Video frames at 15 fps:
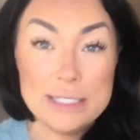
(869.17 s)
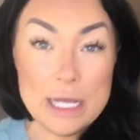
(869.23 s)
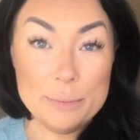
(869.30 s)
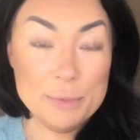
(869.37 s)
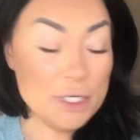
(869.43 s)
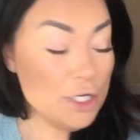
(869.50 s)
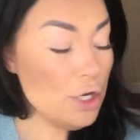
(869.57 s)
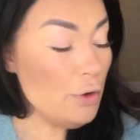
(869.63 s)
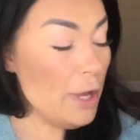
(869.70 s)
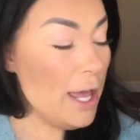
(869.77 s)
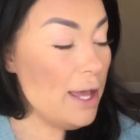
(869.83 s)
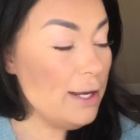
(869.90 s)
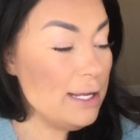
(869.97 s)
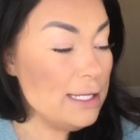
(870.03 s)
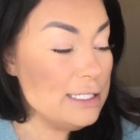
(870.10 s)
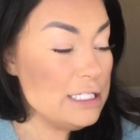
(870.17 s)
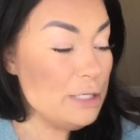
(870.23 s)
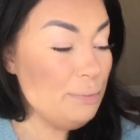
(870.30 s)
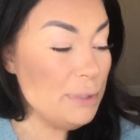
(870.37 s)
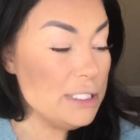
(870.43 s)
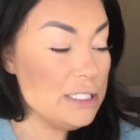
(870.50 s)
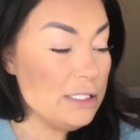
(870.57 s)
I'm gonna go ahead and dip
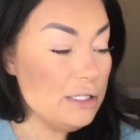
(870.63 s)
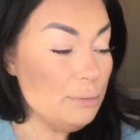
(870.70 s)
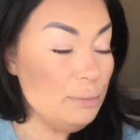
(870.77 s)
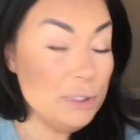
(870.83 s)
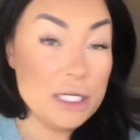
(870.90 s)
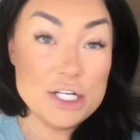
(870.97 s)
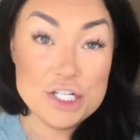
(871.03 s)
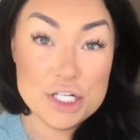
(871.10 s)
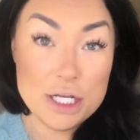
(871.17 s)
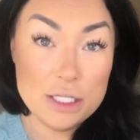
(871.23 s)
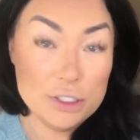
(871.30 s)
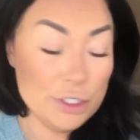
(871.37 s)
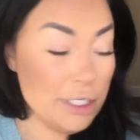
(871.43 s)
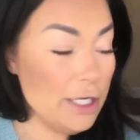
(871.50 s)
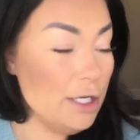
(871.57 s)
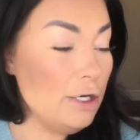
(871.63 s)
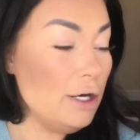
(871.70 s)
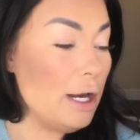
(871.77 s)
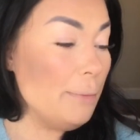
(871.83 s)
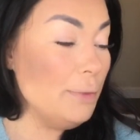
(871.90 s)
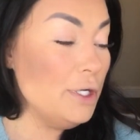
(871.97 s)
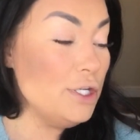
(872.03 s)
into the blush color here.
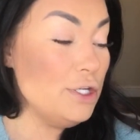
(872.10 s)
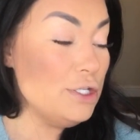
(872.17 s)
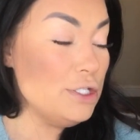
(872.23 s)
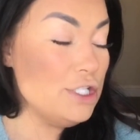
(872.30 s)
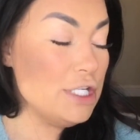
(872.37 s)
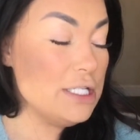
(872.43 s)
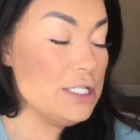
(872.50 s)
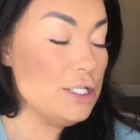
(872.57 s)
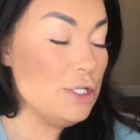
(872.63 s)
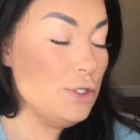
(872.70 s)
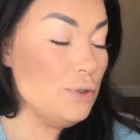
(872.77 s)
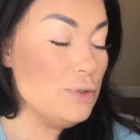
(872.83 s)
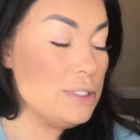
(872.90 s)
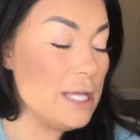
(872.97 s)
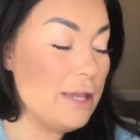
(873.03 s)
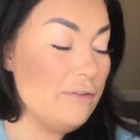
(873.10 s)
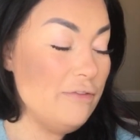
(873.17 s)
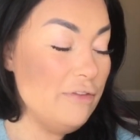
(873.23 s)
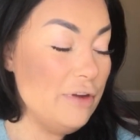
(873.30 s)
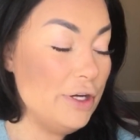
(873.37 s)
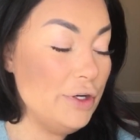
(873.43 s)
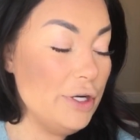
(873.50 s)
I'm gonna just use a
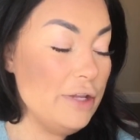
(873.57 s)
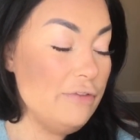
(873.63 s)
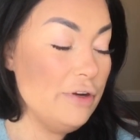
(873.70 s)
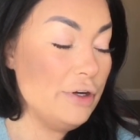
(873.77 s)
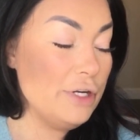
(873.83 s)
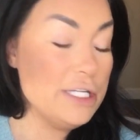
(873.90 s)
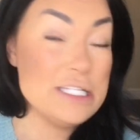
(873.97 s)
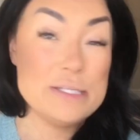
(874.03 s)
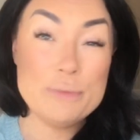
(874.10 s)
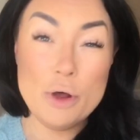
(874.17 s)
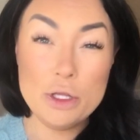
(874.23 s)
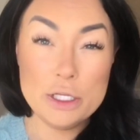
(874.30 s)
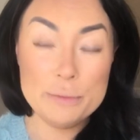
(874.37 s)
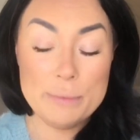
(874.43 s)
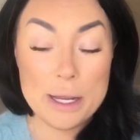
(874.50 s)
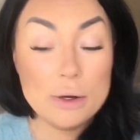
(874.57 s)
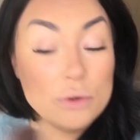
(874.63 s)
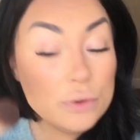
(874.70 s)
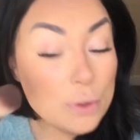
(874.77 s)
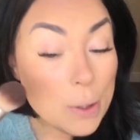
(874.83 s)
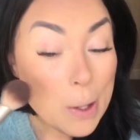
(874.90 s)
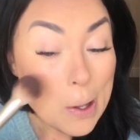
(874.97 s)
very, very small amount.
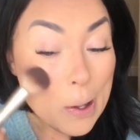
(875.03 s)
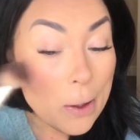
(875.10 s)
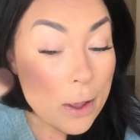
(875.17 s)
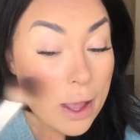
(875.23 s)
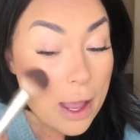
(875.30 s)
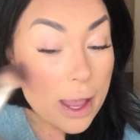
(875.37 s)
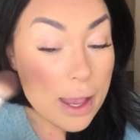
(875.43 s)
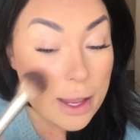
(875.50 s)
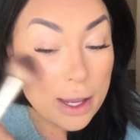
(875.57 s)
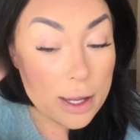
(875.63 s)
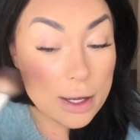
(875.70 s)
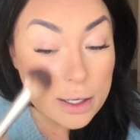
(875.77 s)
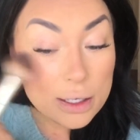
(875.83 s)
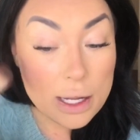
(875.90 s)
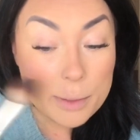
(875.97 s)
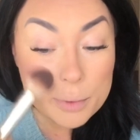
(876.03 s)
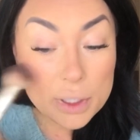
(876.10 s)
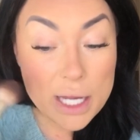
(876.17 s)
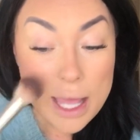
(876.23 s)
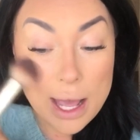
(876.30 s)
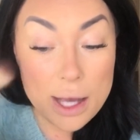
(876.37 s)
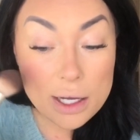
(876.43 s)
And I'm gonna
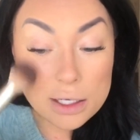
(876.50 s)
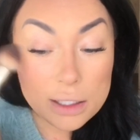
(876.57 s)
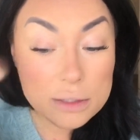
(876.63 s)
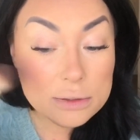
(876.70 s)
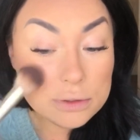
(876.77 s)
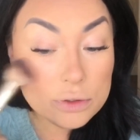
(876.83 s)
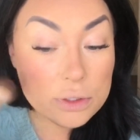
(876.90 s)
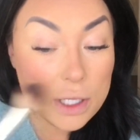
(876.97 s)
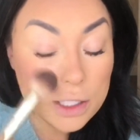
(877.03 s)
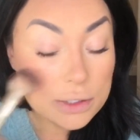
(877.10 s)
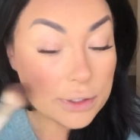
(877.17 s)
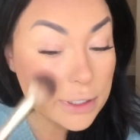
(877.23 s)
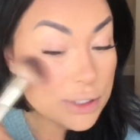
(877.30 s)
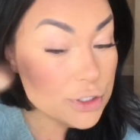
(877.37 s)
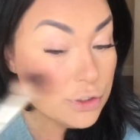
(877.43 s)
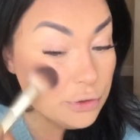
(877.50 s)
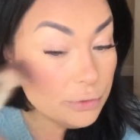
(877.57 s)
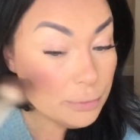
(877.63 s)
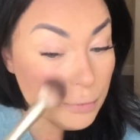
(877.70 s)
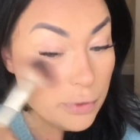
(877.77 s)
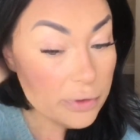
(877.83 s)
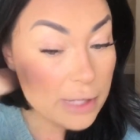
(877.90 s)
add a little color
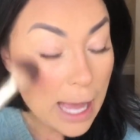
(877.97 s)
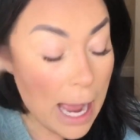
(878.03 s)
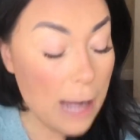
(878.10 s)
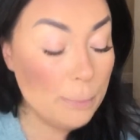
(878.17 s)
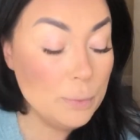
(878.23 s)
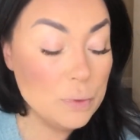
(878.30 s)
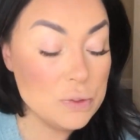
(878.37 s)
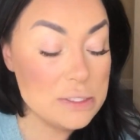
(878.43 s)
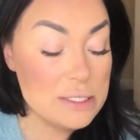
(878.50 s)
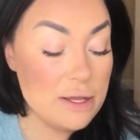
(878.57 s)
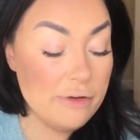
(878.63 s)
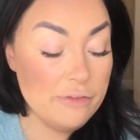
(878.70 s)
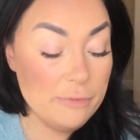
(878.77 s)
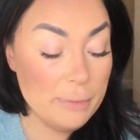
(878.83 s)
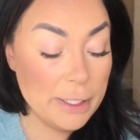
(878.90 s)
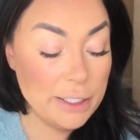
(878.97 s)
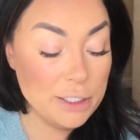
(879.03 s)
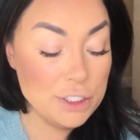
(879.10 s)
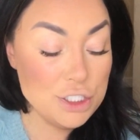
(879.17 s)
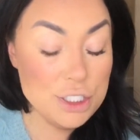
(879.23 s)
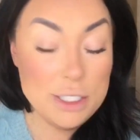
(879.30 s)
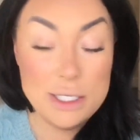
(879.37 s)
into the apples of my
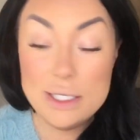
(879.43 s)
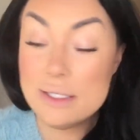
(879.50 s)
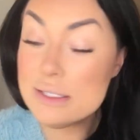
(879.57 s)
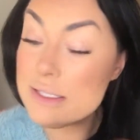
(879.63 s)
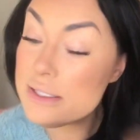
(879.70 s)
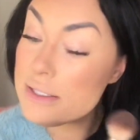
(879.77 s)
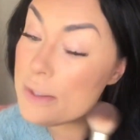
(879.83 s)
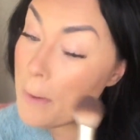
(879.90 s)
cheeks.